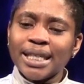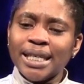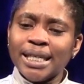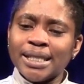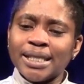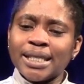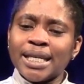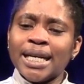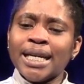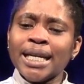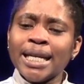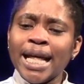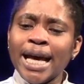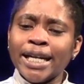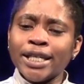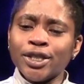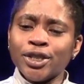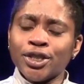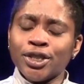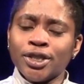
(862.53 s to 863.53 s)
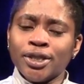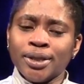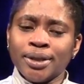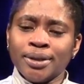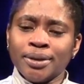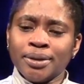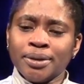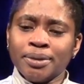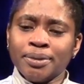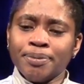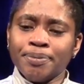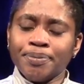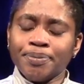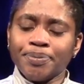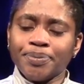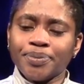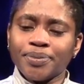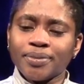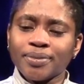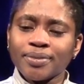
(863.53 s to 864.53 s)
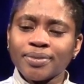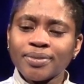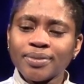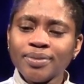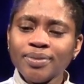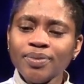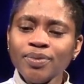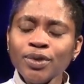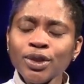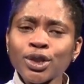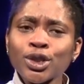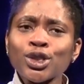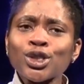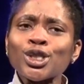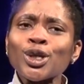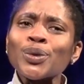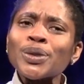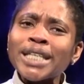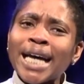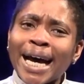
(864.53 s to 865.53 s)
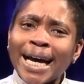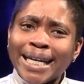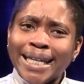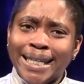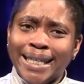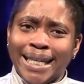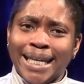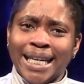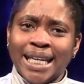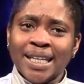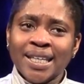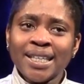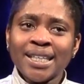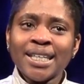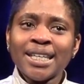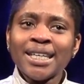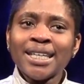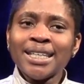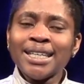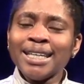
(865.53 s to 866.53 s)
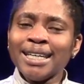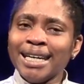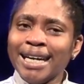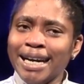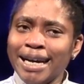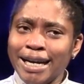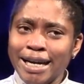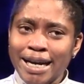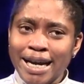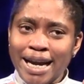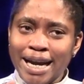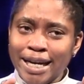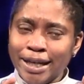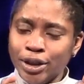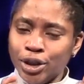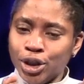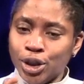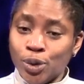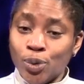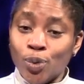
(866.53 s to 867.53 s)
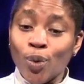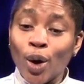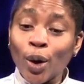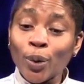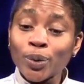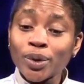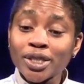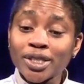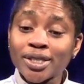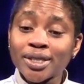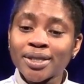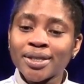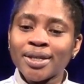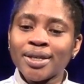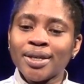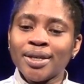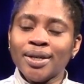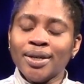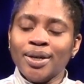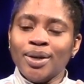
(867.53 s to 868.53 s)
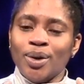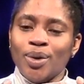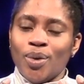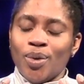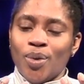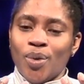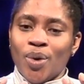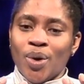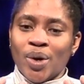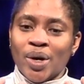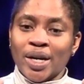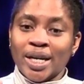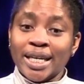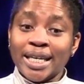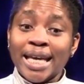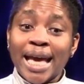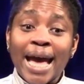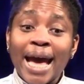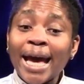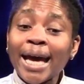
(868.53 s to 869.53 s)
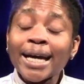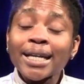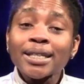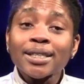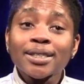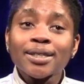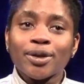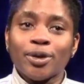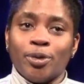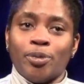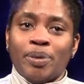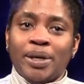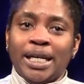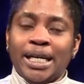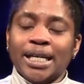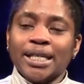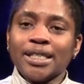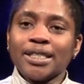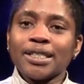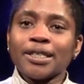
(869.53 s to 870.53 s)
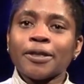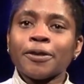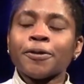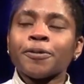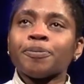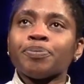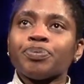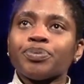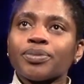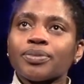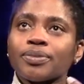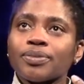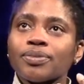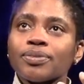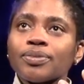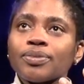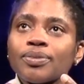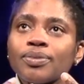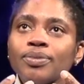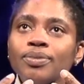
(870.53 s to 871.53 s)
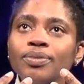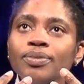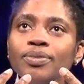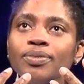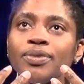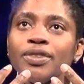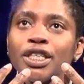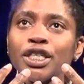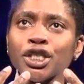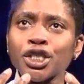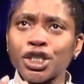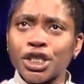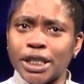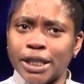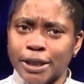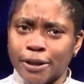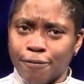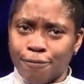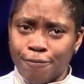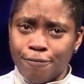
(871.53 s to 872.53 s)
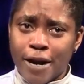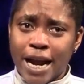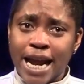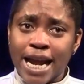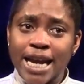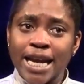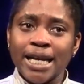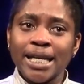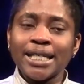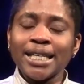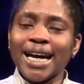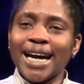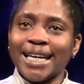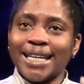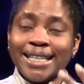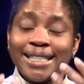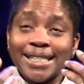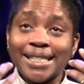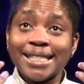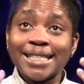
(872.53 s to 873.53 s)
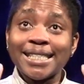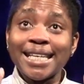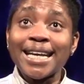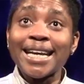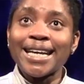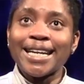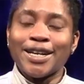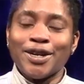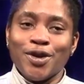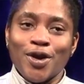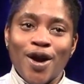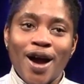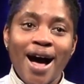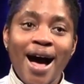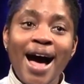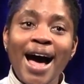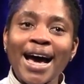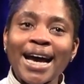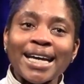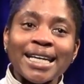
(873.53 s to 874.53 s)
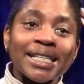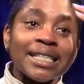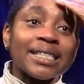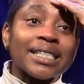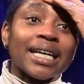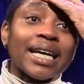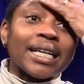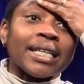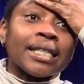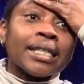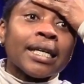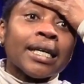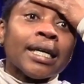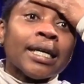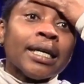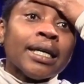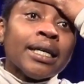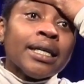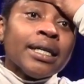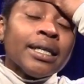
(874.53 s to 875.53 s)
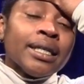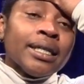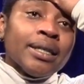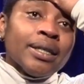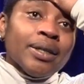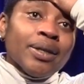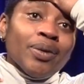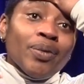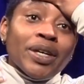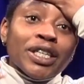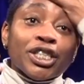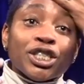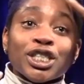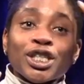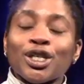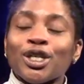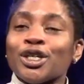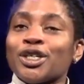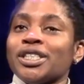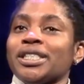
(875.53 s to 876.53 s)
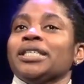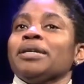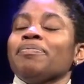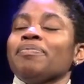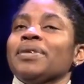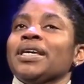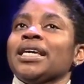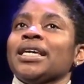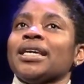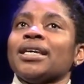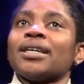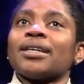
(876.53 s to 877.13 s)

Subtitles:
it's clenched so tightly, and she won't or can't open it. She's afraid. I can see it in her eyes, and when she looks at me,